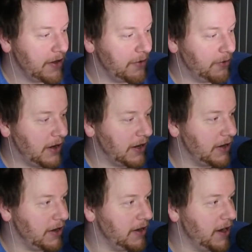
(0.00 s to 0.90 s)
You want to
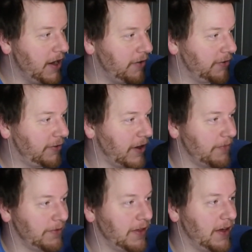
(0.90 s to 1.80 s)
know
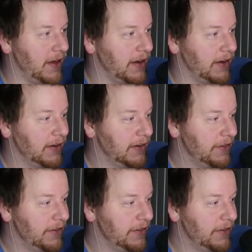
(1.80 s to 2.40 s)
something?